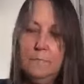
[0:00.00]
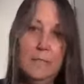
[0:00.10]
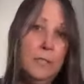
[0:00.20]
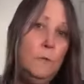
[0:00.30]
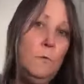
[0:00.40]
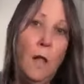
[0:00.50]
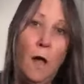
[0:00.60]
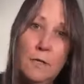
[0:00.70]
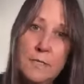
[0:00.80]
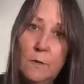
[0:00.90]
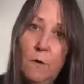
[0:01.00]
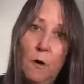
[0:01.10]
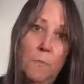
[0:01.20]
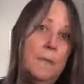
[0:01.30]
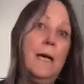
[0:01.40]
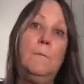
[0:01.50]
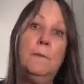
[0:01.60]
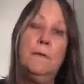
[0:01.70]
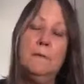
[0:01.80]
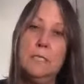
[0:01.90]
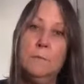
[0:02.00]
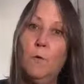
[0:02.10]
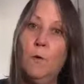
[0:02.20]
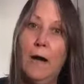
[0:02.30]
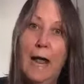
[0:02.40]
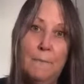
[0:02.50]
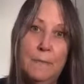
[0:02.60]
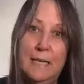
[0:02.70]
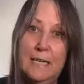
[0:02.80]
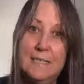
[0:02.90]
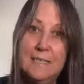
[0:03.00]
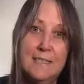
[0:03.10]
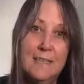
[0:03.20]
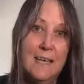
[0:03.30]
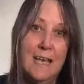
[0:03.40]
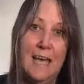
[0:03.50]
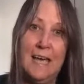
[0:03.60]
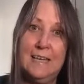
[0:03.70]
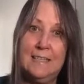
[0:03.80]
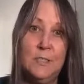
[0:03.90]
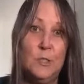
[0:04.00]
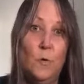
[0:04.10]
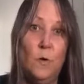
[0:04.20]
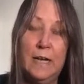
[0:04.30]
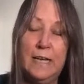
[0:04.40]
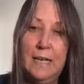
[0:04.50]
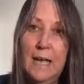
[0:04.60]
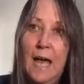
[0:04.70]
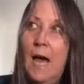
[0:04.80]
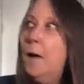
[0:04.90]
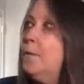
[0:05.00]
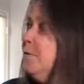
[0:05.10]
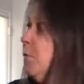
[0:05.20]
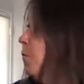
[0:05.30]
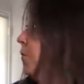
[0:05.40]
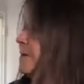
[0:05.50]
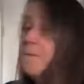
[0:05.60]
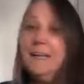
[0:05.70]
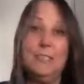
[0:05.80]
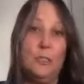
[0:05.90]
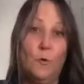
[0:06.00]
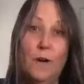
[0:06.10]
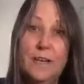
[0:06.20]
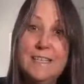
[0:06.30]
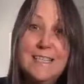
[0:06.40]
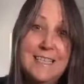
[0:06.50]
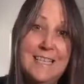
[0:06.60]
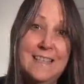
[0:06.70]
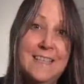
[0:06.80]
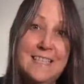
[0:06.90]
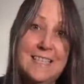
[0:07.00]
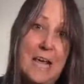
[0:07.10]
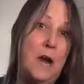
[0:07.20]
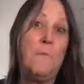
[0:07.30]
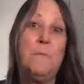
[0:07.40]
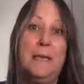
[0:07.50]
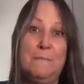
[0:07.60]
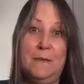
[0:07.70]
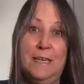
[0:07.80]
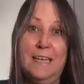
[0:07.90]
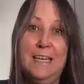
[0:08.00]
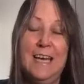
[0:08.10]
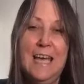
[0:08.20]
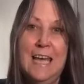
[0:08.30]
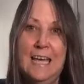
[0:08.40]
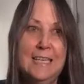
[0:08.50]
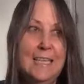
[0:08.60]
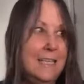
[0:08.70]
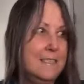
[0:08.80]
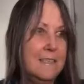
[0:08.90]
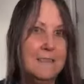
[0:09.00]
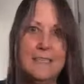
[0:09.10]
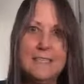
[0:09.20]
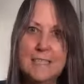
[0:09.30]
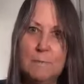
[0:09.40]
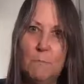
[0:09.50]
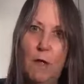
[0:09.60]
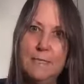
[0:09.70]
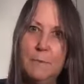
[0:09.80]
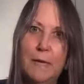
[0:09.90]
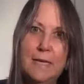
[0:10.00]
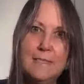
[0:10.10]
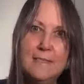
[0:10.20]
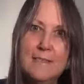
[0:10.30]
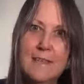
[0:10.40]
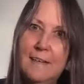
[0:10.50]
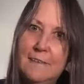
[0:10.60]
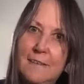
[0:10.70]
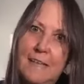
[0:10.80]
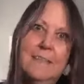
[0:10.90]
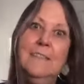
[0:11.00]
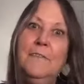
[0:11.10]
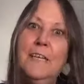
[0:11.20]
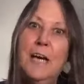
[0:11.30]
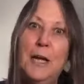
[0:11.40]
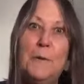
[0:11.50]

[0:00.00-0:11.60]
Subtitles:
you will also open up to more happiness and joy. I mean, one of my joys in this Airbnb, and it's a small space, it's kind of like living on a